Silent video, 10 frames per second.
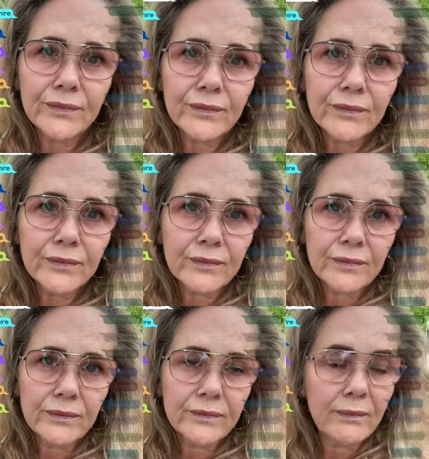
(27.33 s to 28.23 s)

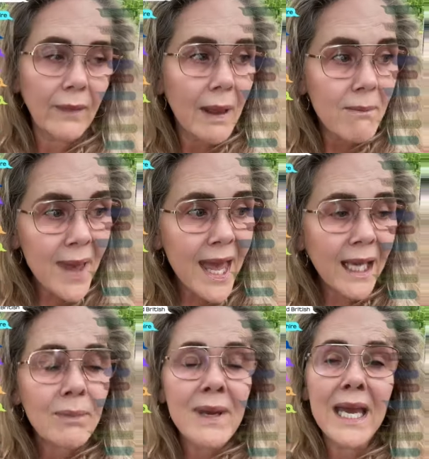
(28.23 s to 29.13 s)
Yorkshire.
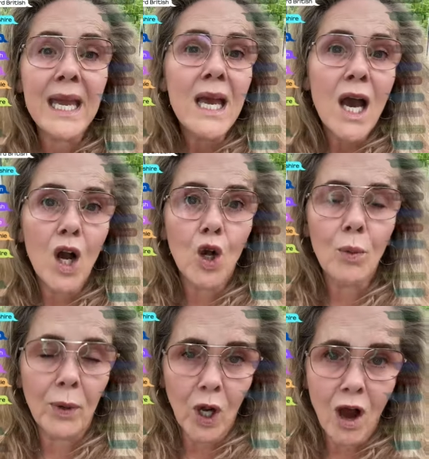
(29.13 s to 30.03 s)
Make me a
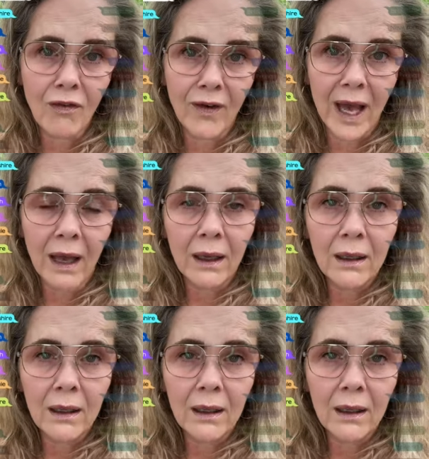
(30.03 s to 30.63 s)
cup of coffee.